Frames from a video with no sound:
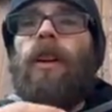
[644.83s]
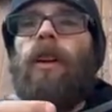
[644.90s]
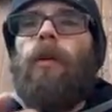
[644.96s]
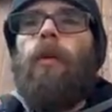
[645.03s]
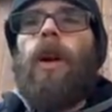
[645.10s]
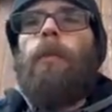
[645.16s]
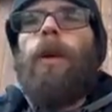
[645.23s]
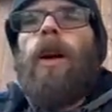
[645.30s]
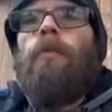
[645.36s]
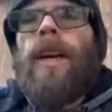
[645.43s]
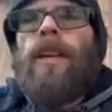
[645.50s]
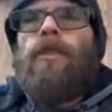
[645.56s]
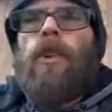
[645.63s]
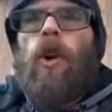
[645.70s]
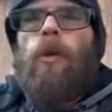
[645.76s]
What about
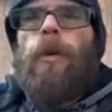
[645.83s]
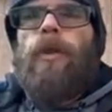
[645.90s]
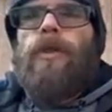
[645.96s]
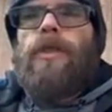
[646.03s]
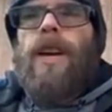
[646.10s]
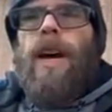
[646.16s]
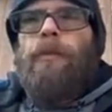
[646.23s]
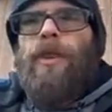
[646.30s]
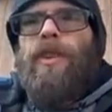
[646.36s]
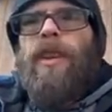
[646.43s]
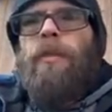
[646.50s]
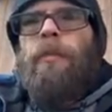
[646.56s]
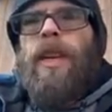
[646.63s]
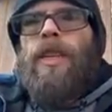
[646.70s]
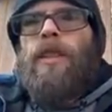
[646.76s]
microbials, Tom? You
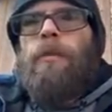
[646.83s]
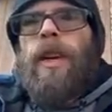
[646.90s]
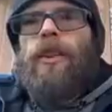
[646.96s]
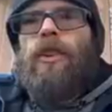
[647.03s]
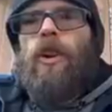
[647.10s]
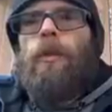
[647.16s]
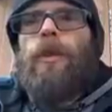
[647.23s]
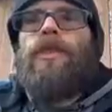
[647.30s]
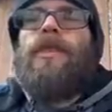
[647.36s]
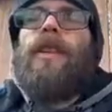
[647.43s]
didn't mention microbials.